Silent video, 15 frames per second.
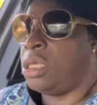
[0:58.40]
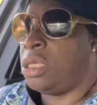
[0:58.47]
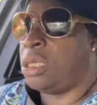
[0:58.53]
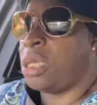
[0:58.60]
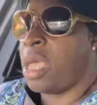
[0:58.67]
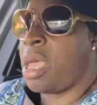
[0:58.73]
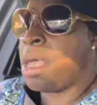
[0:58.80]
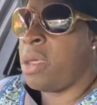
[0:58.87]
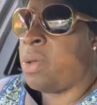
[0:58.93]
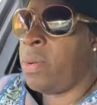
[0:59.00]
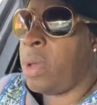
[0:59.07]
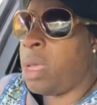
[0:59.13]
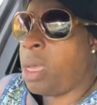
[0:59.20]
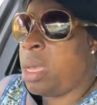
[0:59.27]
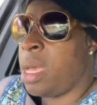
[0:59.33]

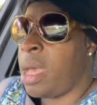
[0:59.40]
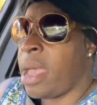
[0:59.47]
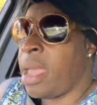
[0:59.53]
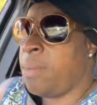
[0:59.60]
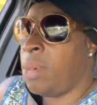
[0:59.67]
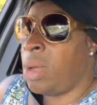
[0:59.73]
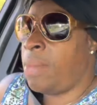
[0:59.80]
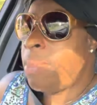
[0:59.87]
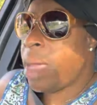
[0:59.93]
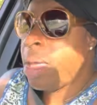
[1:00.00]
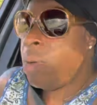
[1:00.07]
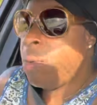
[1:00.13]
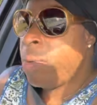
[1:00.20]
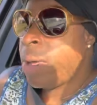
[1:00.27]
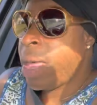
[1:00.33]
So, I'm on
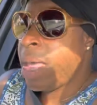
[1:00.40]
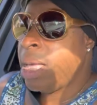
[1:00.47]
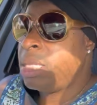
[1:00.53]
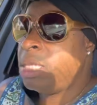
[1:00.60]
my way